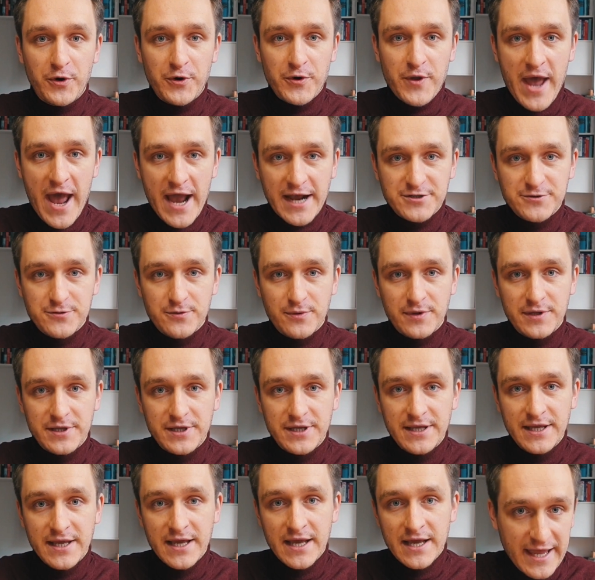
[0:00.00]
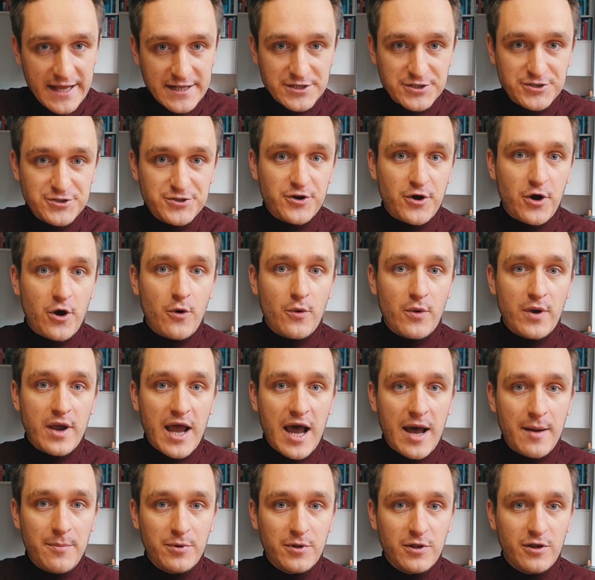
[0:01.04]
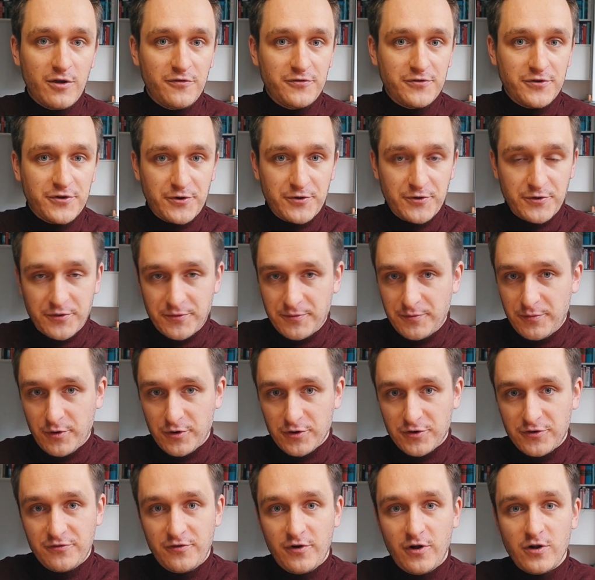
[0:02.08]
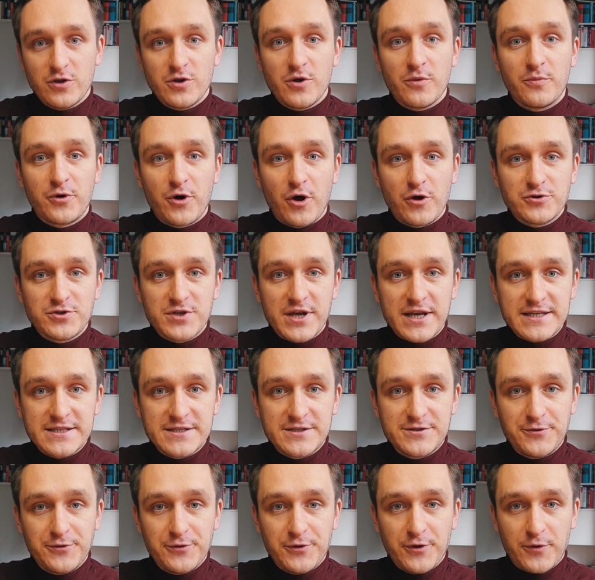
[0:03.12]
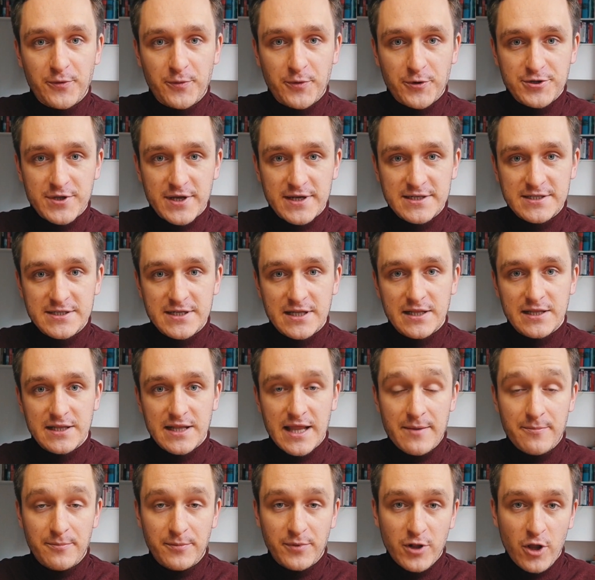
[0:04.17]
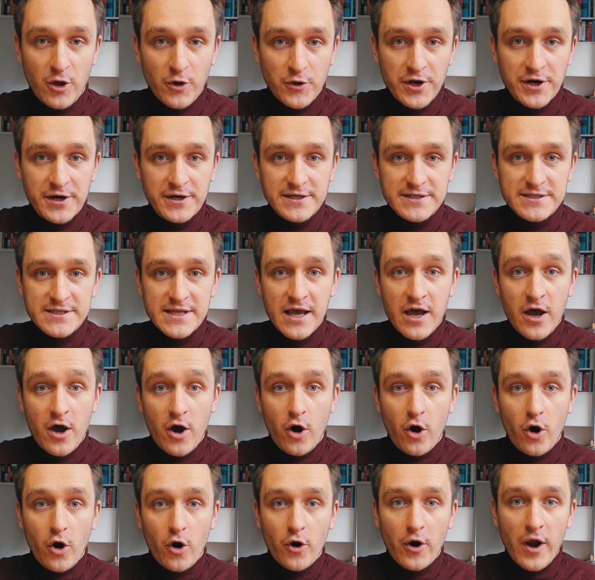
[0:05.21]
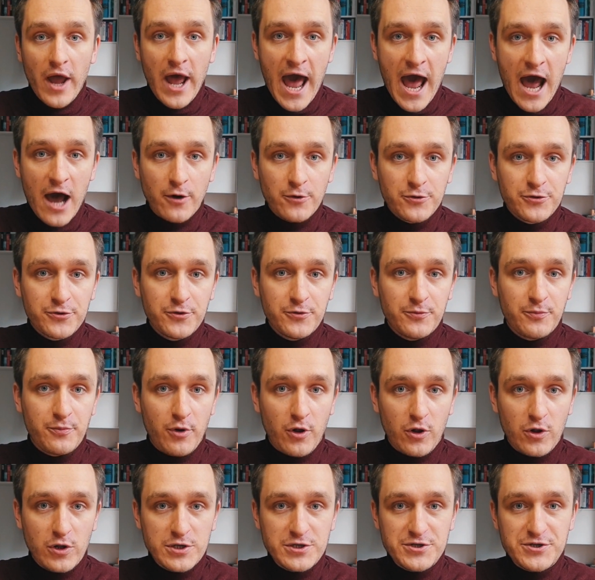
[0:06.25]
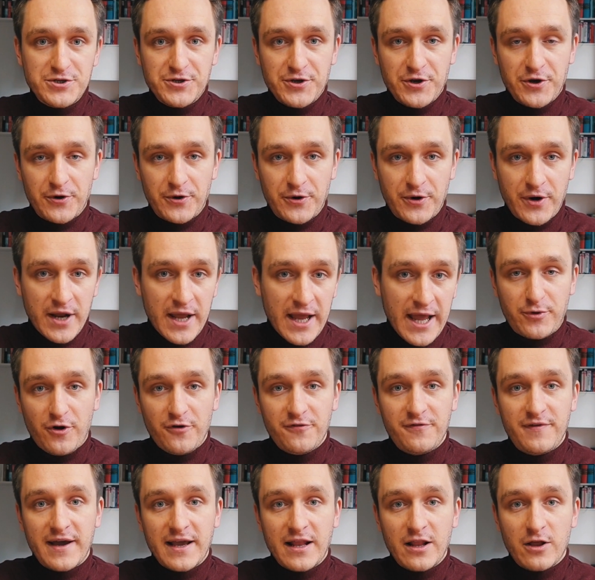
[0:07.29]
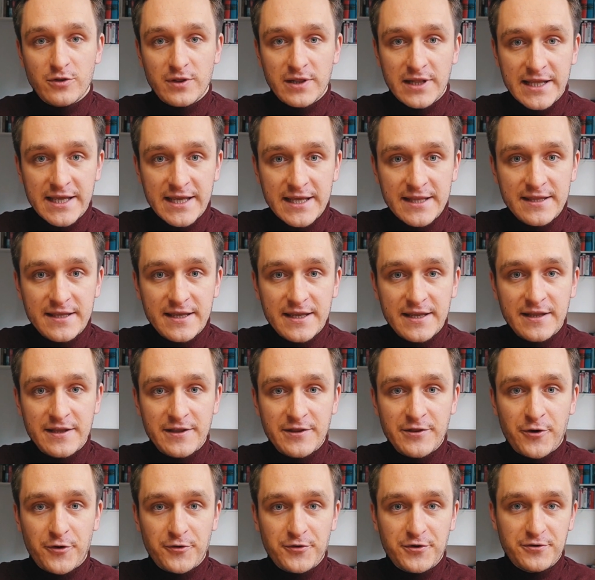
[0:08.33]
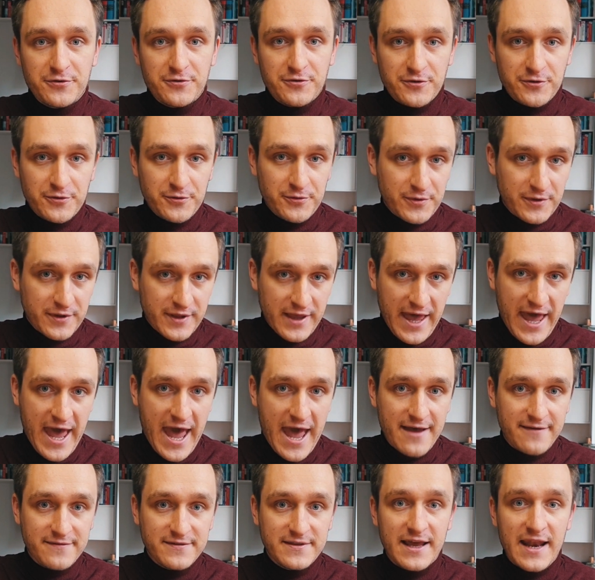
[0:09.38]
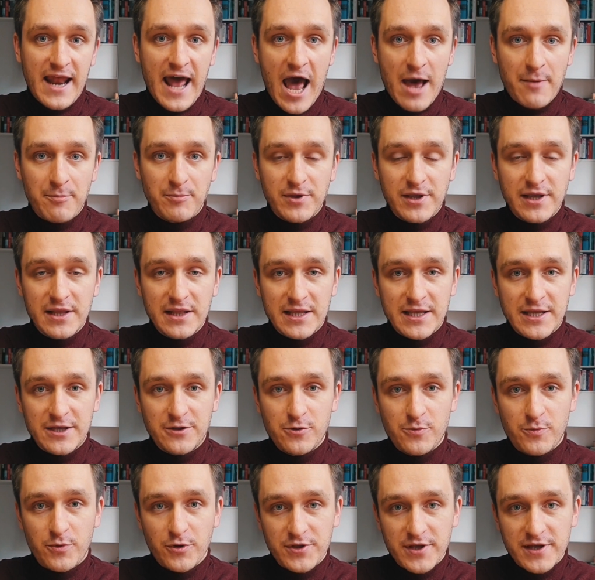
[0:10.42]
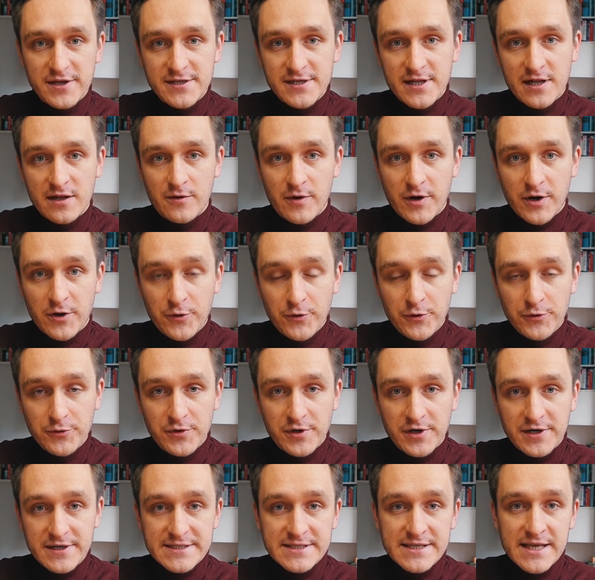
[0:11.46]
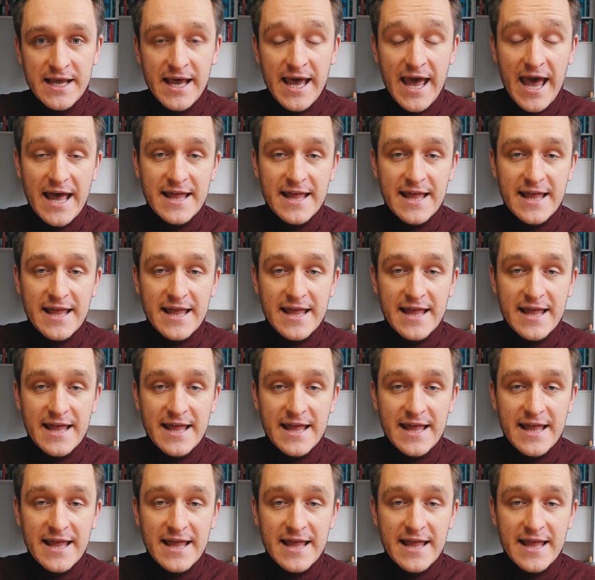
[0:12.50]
where you actually can show a couple of your portfolio projects to your potential employers or how to polish your profile on LinkedIn in order to have that appealing to potential recruiters.